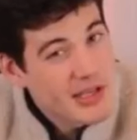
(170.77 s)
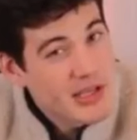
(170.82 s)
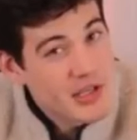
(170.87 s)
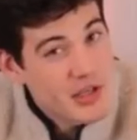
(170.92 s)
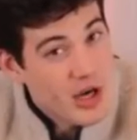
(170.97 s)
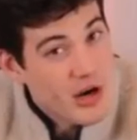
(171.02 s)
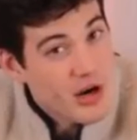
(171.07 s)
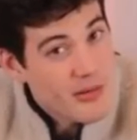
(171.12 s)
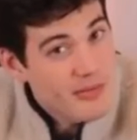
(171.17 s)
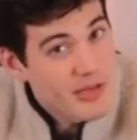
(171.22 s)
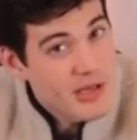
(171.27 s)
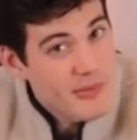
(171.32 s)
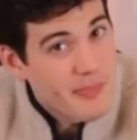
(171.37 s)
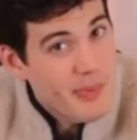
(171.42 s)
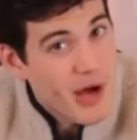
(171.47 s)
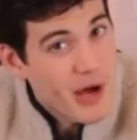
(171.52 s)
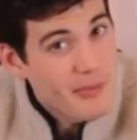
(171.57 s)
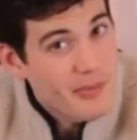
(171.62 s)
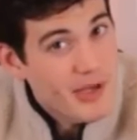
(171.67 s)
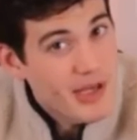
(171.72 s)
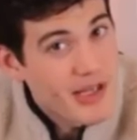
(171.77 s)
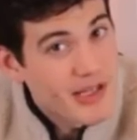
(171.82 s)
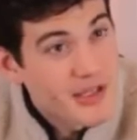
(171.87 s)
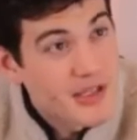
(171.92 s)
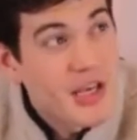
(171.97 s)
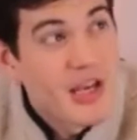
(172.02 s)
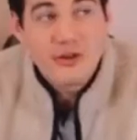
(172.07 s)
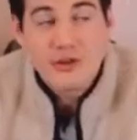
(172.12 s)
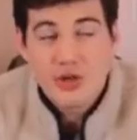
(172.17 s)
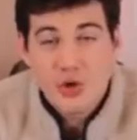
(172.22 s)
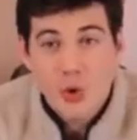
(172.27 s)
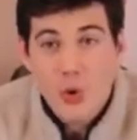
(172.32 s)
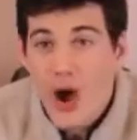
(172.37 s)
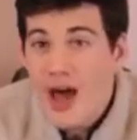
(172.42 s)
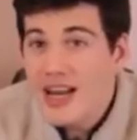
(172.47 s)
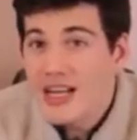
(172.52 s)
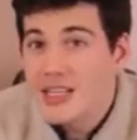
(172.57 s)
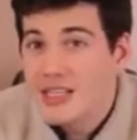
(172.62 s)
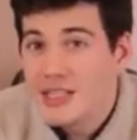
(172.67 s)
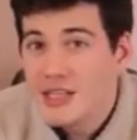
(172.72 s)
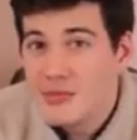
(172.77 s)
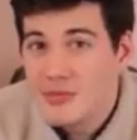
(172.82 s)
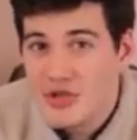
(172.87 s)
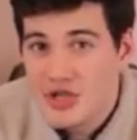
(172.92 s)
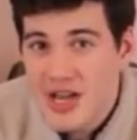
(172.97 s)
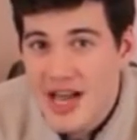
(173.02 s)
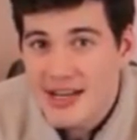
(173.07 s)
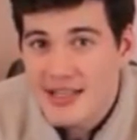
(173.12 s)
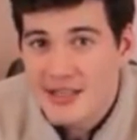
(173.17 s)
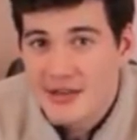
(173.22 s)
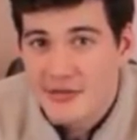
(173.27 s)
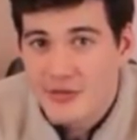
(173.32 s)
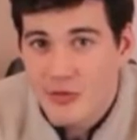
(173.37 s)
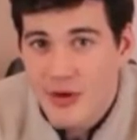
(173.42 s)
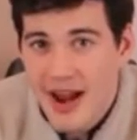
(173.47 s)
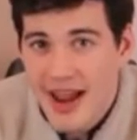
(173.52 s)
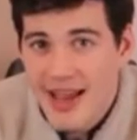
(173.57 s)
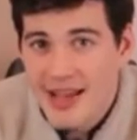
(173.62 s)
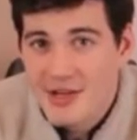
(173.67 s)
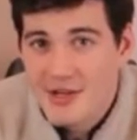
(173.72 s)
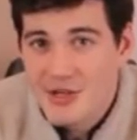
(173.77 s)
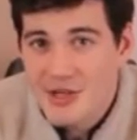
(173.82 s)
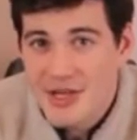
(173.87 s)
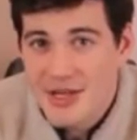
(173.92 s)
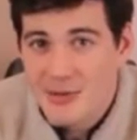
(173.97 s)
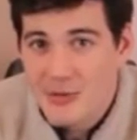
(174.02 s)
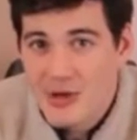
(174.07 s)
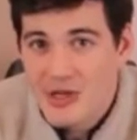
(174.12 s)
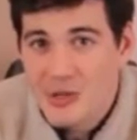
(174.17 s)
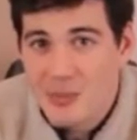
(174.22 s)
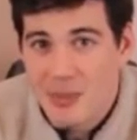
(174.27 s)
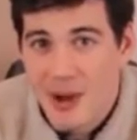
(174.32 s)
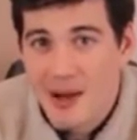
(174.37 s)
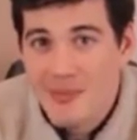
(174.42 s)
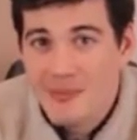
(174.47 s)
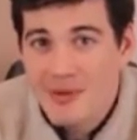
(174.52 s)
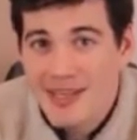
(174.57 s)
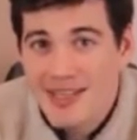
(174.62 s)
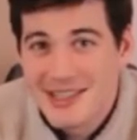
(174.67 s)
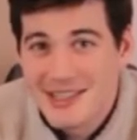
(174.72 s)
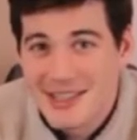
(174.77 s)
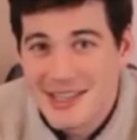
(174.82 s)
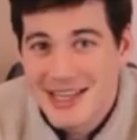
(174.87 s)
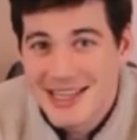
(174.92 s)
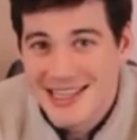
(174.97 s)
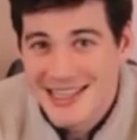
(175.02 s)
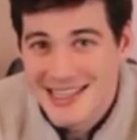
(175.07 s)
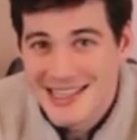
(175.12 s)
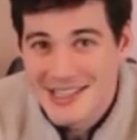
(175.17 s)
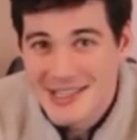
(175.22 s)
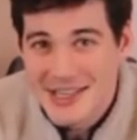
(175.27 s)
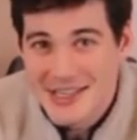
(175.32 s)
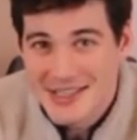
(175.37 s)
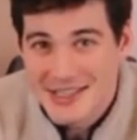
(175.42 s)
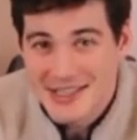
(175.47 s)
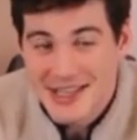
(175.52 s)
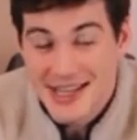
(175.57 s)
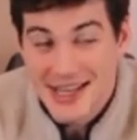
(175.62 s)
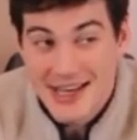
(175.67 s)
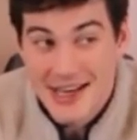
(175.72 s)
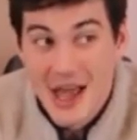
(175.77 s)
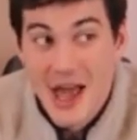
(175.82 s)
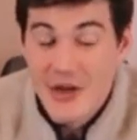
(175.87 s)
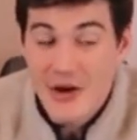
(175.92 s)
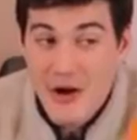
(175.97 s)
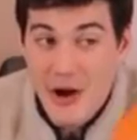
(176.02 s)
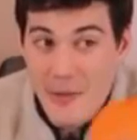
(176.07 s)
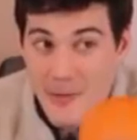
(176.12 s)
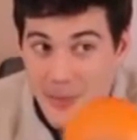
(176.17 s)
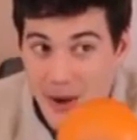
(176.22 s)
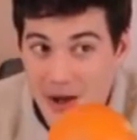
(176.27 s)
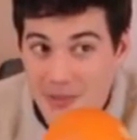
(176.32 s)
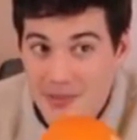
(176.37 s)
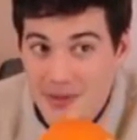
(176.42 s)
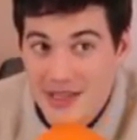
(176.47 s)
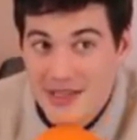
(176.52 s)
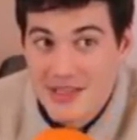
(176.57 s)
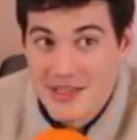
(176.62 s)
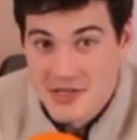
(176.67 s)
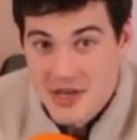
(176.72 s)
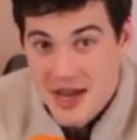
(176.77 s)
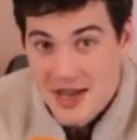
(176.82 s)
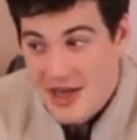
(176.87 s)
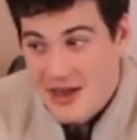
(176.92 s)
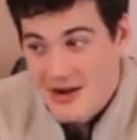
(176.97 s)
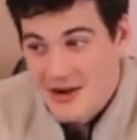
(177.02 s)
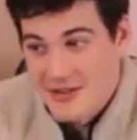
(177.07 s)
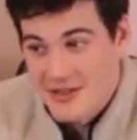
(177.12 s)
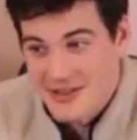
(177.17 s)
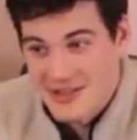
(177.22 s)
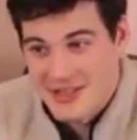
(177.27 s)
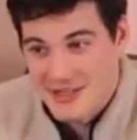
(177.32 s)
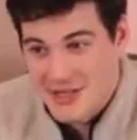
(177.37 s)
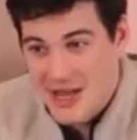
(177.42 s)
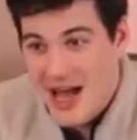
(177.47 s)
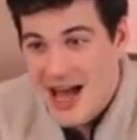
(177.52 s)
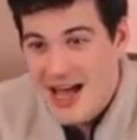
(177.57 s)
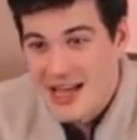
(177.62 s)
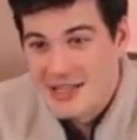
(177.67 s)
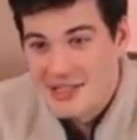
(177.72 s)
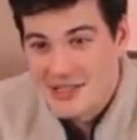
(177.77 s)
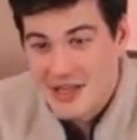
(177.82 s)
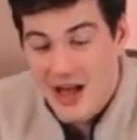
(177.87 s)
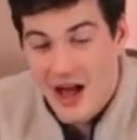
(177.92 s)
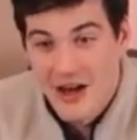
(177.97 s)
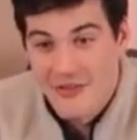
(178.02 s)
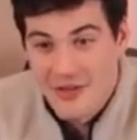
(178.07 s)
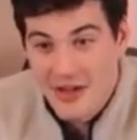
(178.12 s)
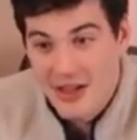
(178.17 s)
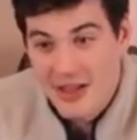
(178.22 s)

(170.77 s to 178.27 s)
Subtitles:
in terms of pumpkins, there's quite a subjective range in which pumpkins can exist in. There are pumpkins that are the size of a